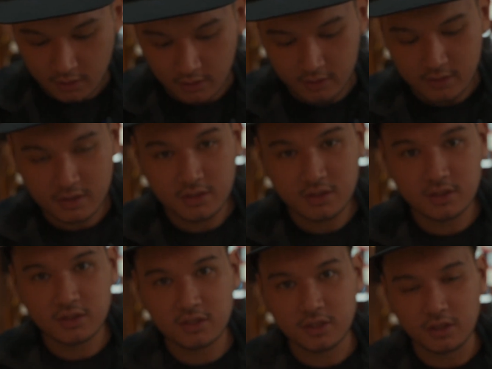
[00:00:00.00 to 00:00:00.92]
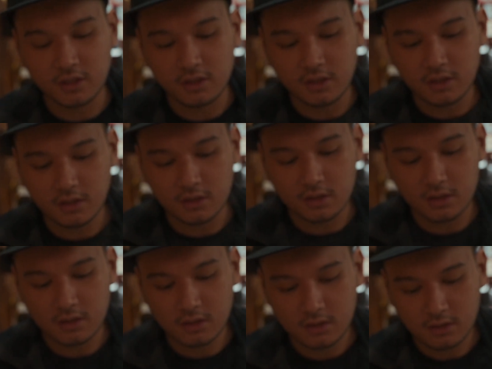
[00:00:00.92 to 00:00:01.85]
Got this chili,
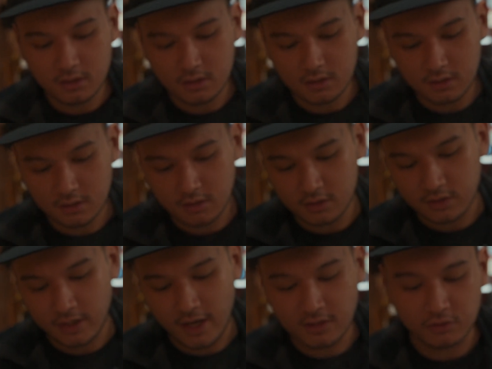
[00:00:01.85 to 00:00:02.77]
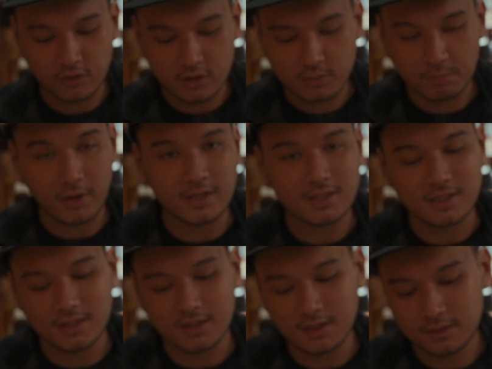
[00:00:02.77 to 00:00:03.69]
because I asked for
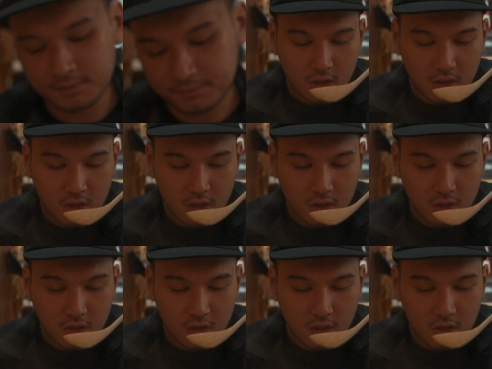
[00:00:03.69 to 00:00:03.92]
spicy.